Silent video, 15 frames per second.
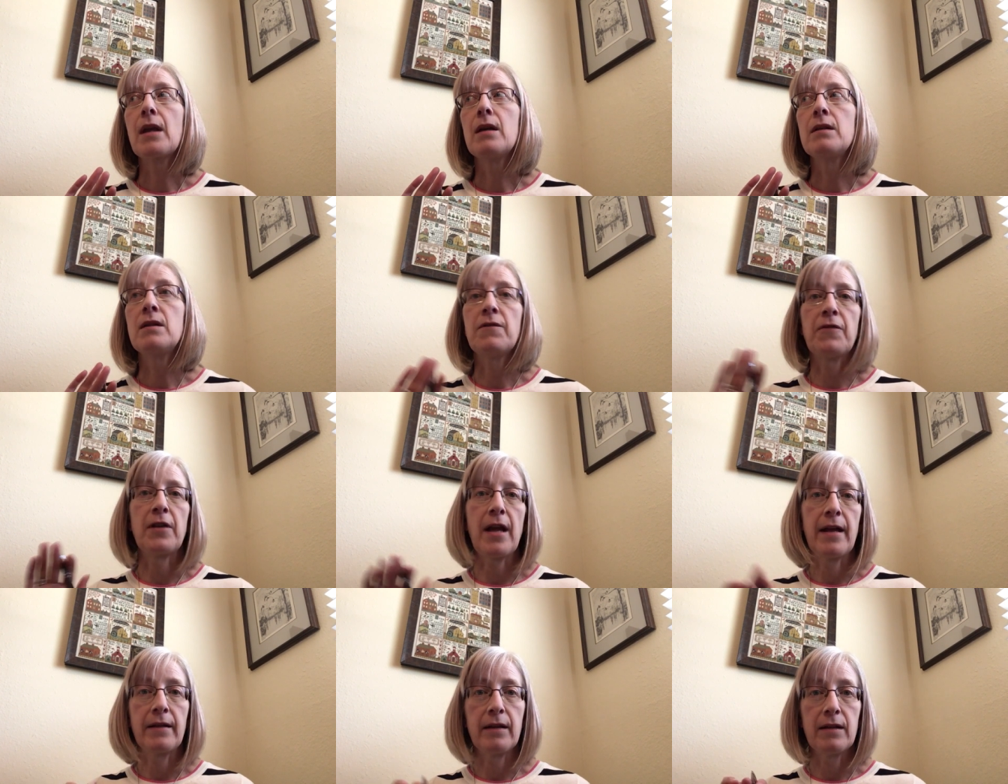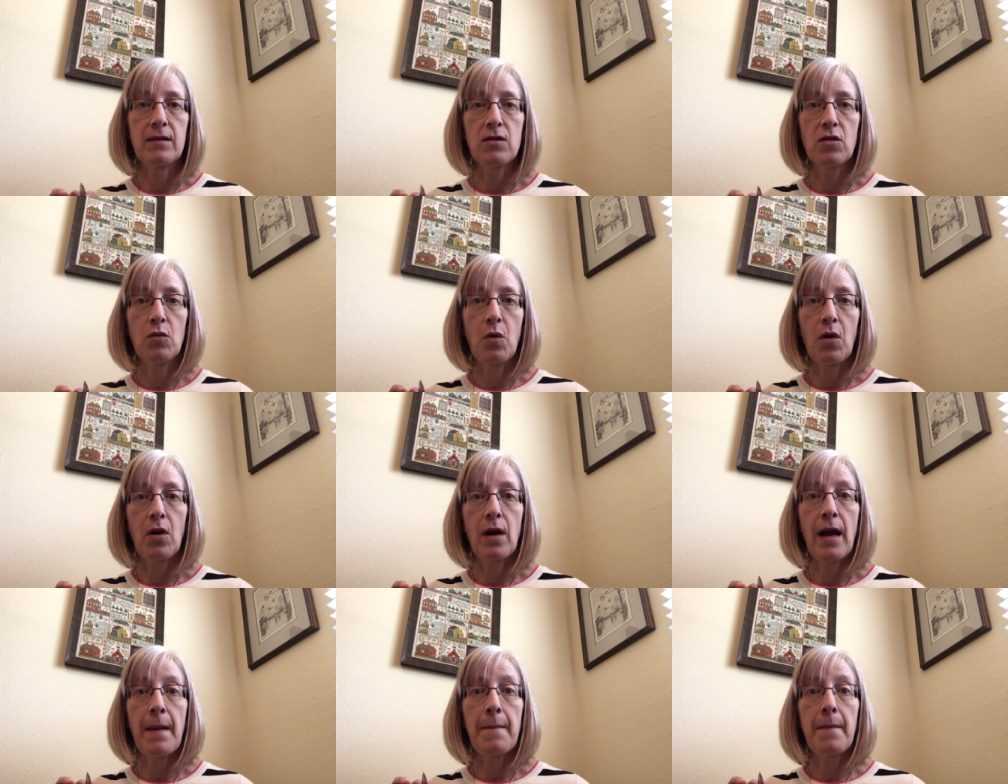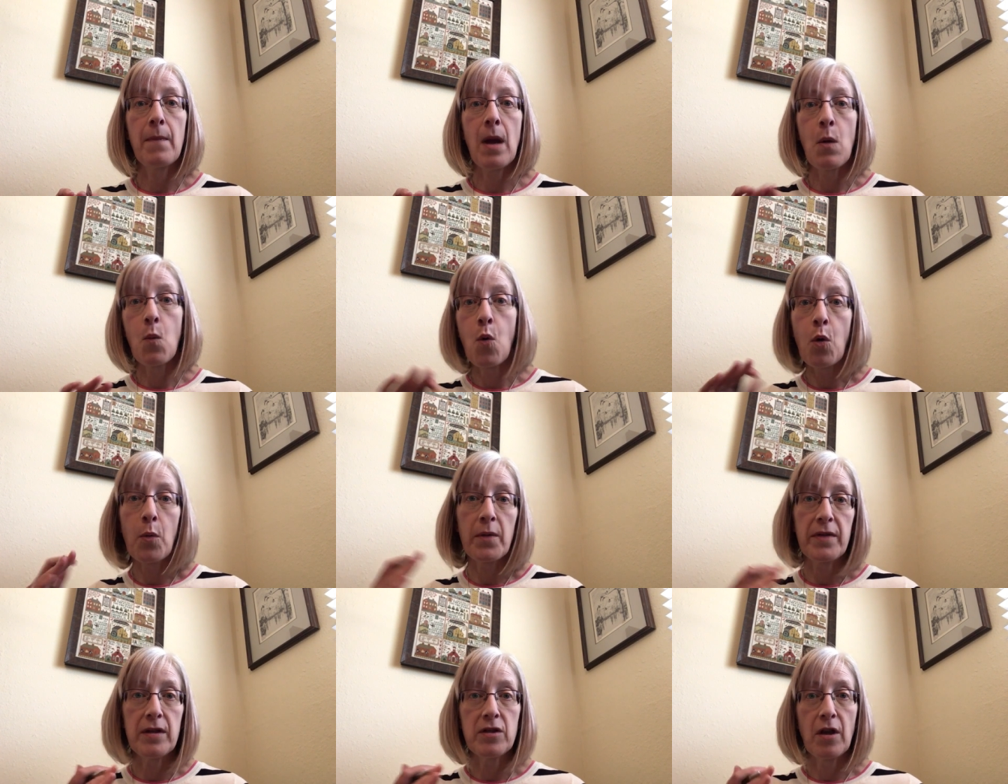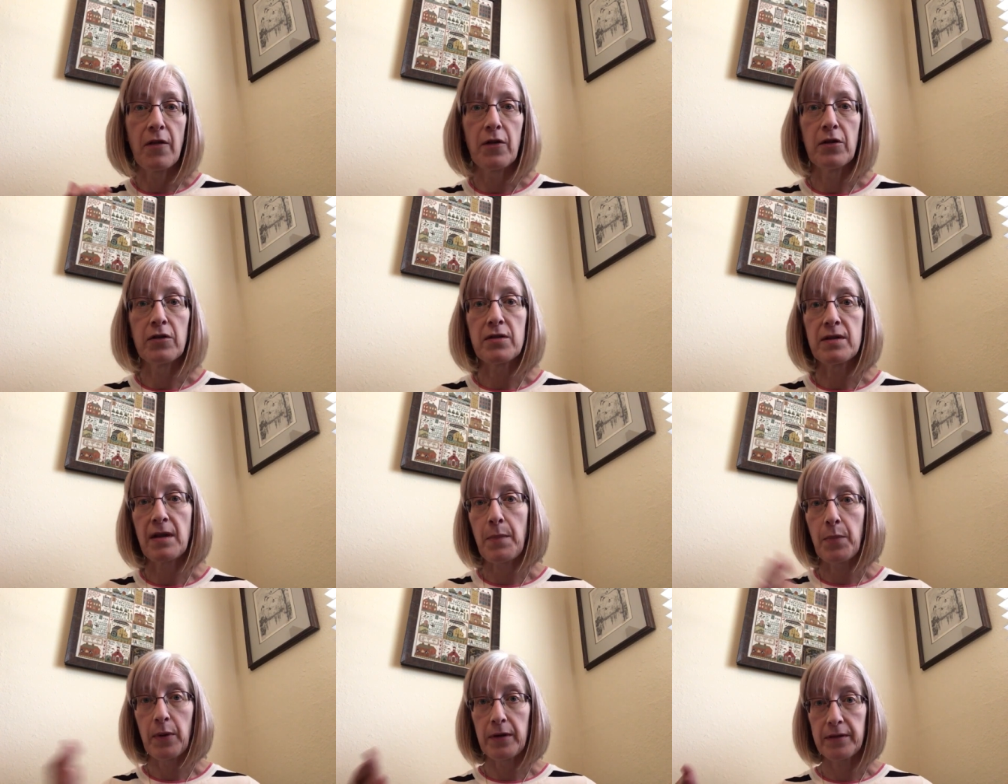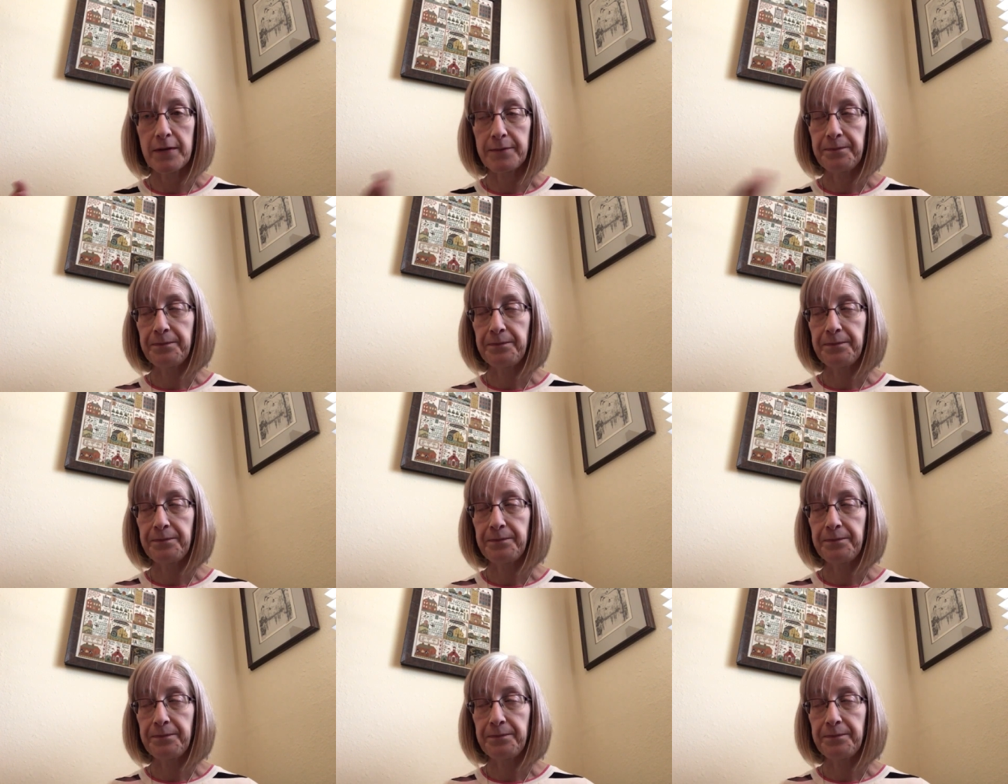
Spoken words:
different aliens who are at war with each other separate,